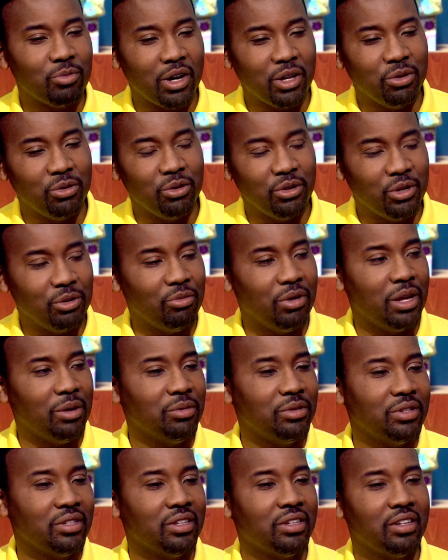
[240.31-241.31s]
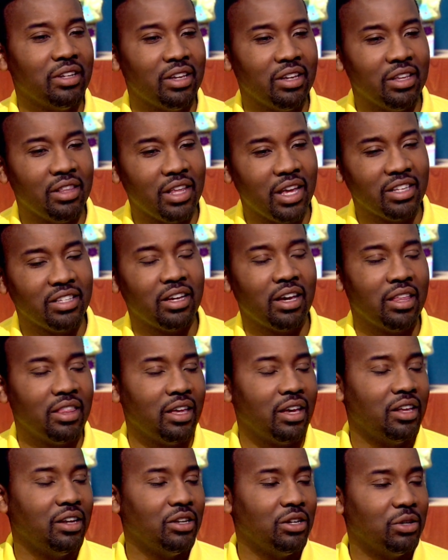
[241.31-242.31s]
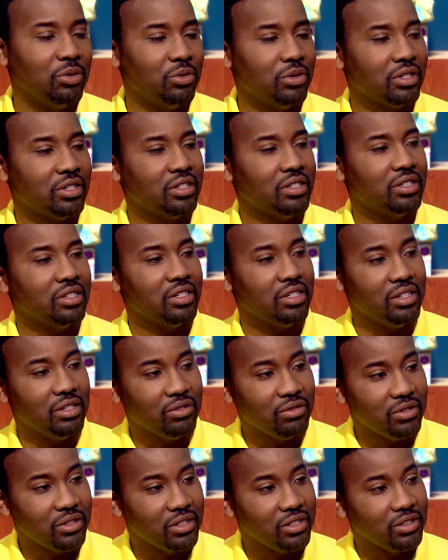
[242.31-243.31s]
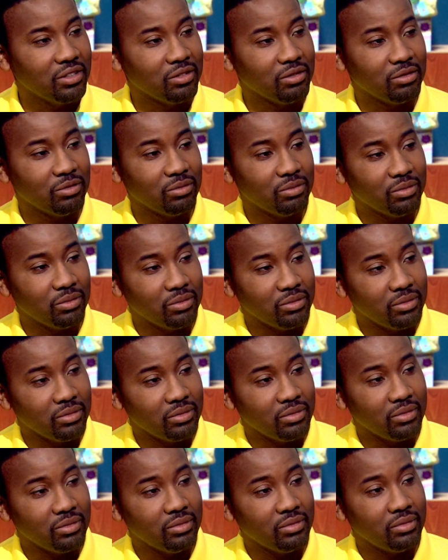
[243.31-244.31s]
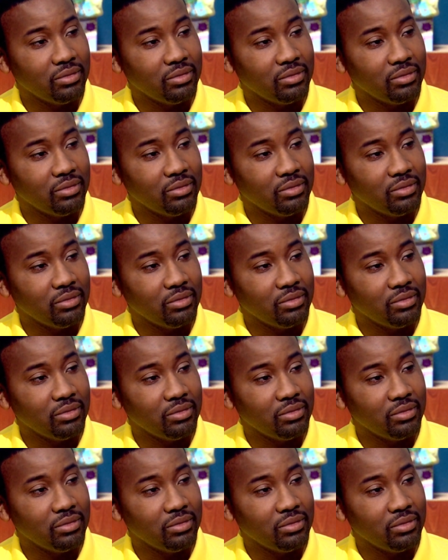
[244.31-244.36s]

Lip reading: my duty to babysit, and that's how the idea was conceived. Okay.